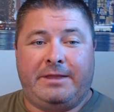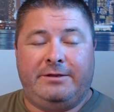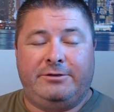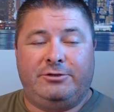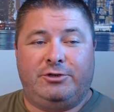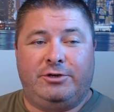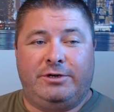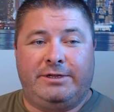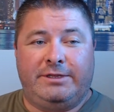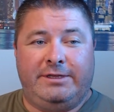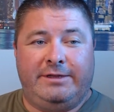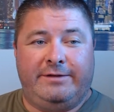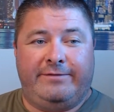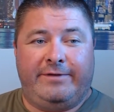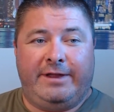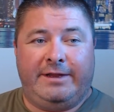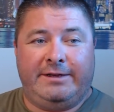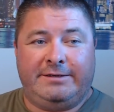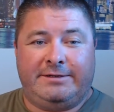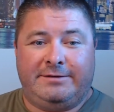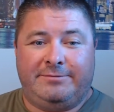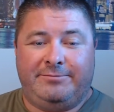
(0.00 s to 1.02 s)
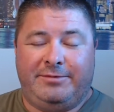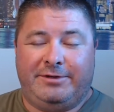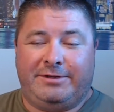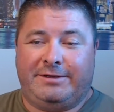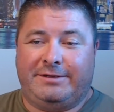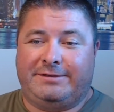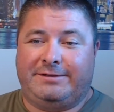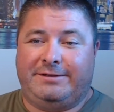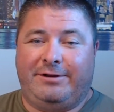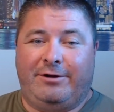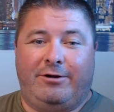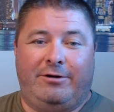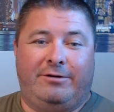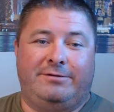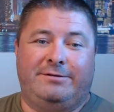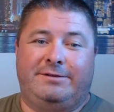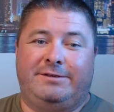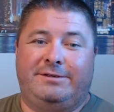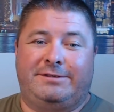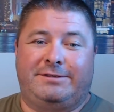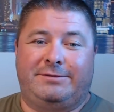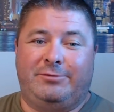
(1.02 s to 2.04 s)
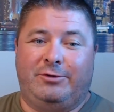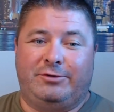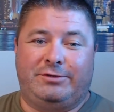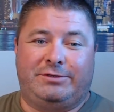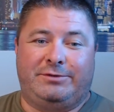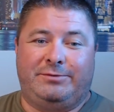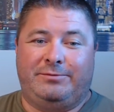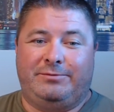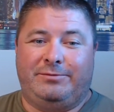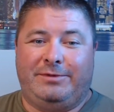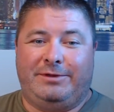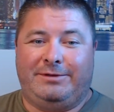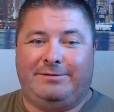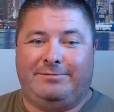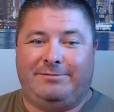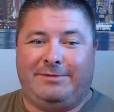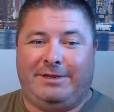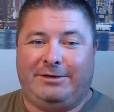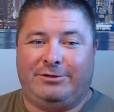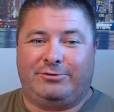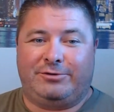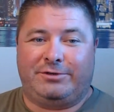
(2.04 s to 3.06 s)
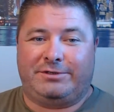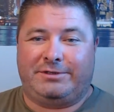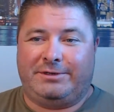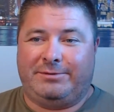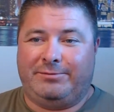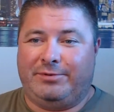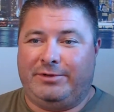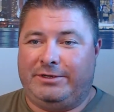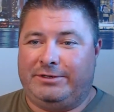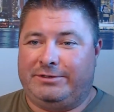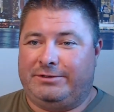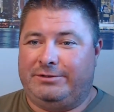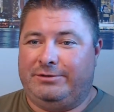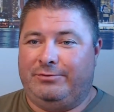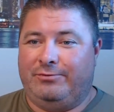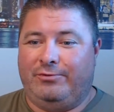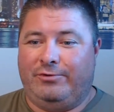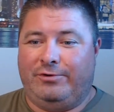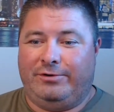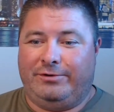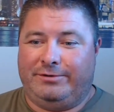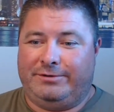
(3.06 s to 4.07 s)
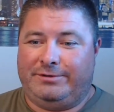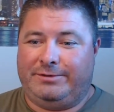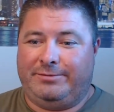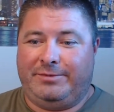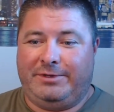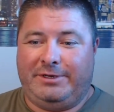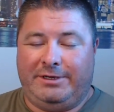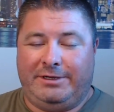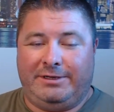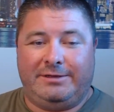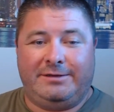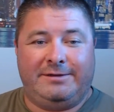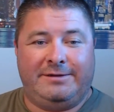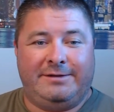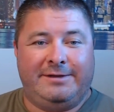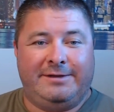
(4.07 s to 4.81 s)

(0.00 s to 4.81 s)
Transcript: during the event because the Arnold's is the most interesting place in the world to be.